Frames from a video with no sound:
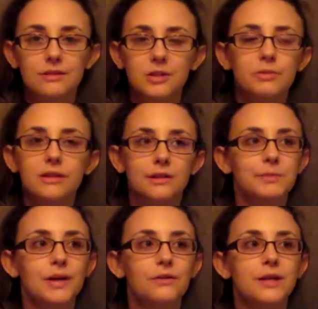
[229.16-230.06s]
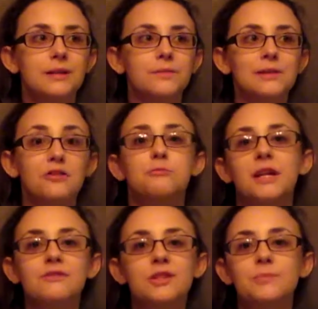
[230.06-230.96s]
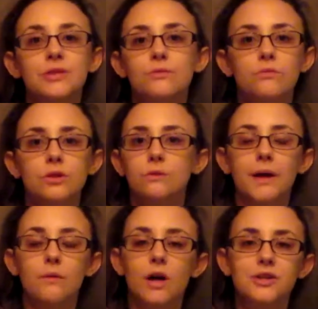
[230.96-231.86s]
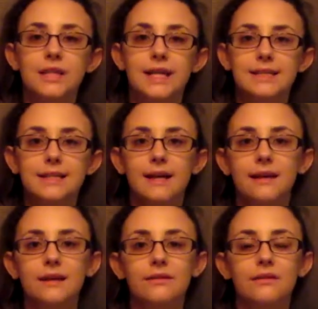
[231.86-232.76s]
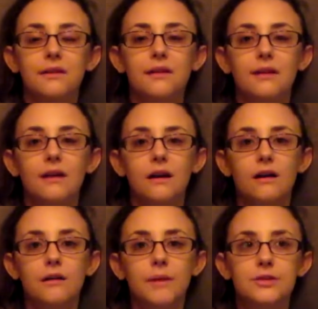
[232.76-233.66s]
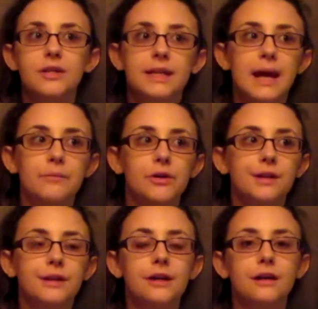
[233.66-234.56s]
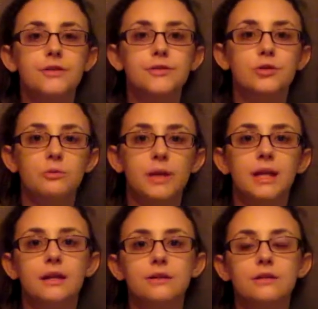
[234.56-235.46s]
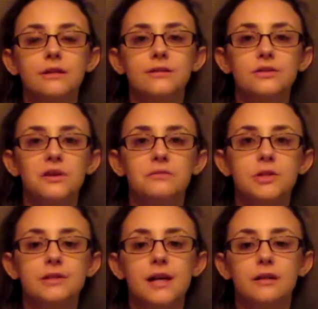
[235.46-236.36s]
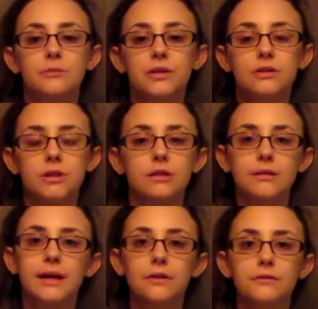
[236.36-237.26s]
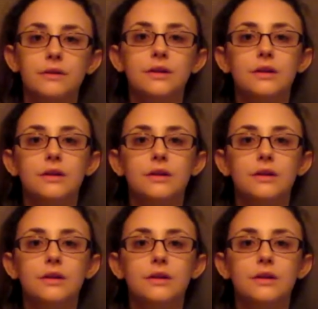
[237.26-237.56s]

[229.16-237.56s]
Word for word: spiel about random stuff, but I've just been like watching that today, and I took a nap earlier, I just took medication, and so I've just kind of been chilled out